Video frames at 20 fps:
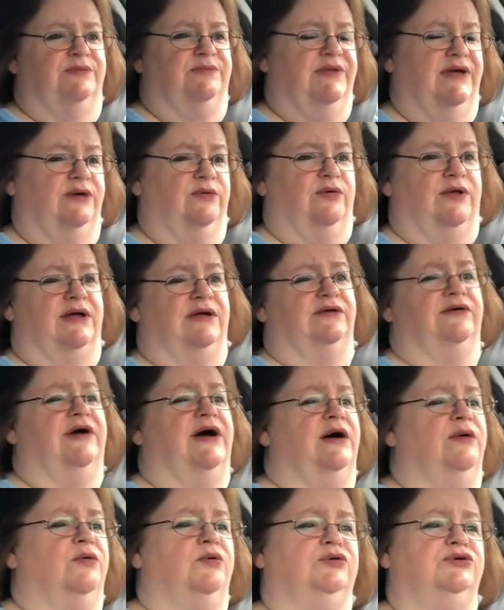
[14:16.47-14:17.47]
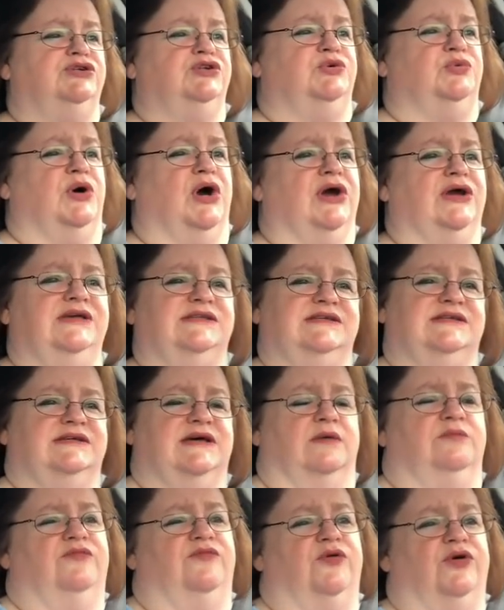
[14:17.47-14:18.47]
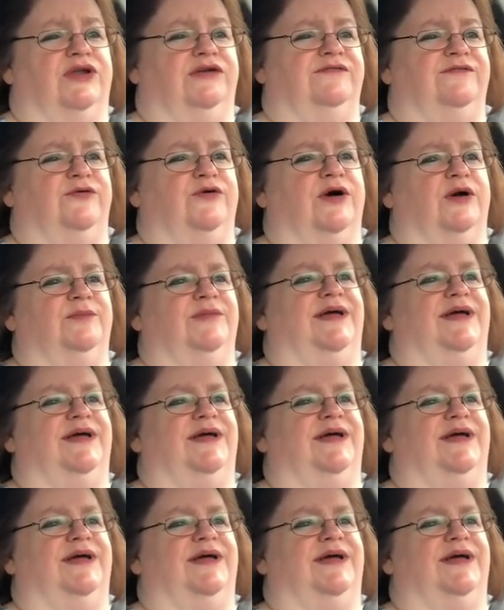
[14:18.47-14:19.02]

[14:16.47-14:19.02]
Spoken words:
I'm like, well, I don't know how old you are. He's like, I'm 44.